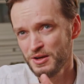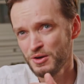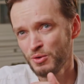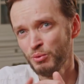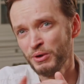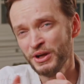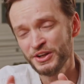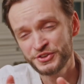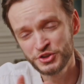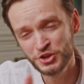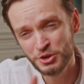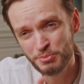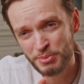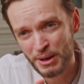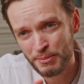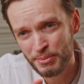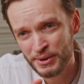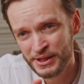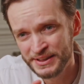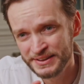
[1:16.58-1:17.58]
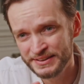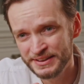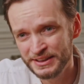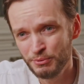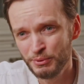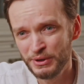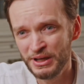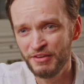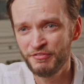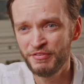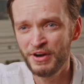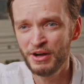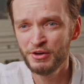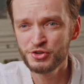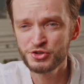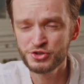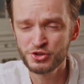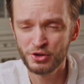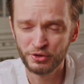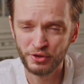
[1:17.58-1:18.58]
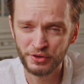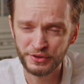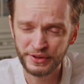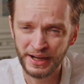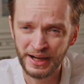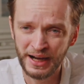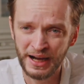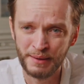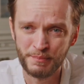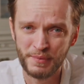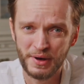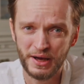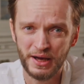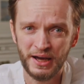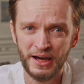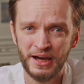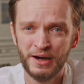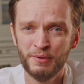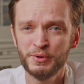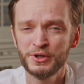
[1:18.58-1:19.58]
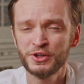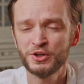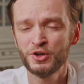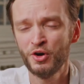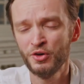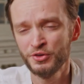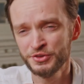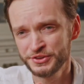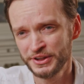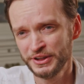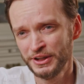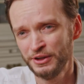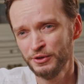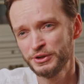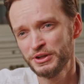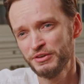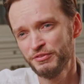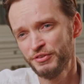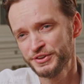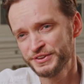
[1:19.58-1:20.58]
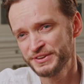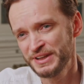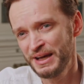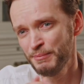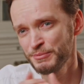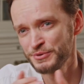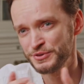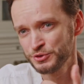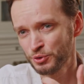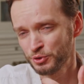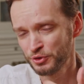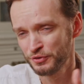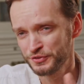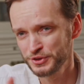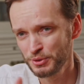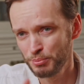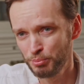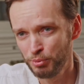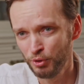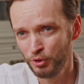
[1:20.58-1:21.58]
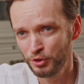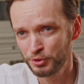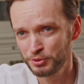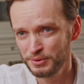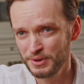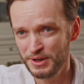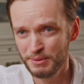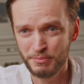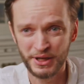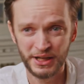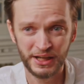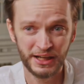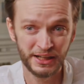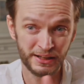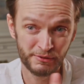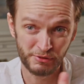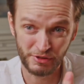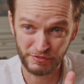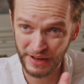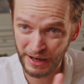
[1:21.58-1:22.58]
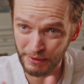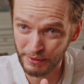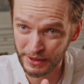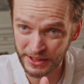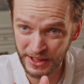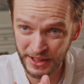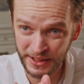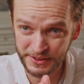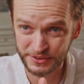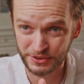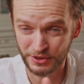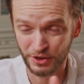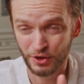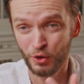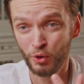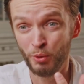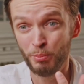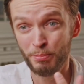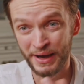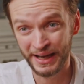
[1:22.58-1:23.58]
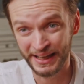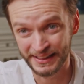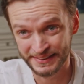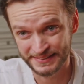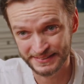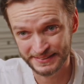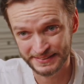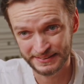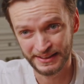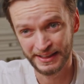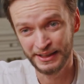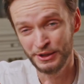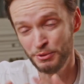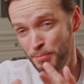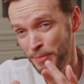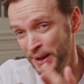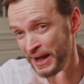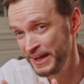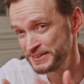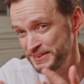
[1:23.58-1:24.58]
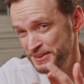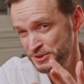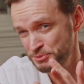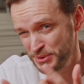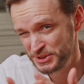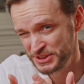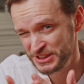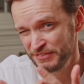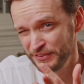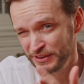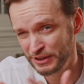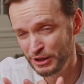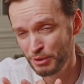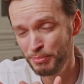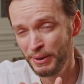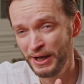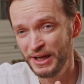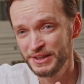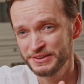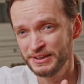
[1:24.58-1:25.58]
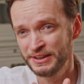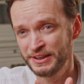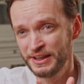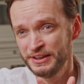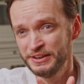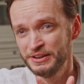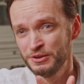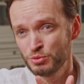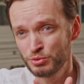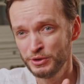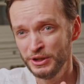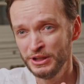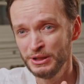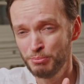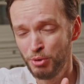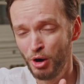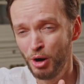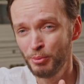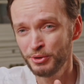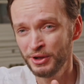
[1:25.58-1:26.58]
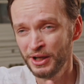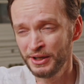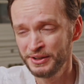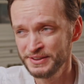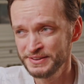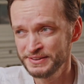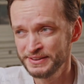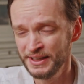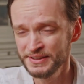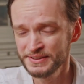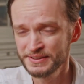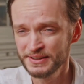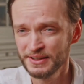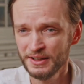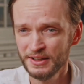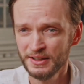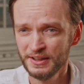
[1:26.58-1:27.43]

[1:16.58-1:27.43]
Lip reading: We are super busy, we are very short on time, and we're constantly looking for some sort of support, be it either with our kids or pets. And pets, specifically pets, are getting really popular these days.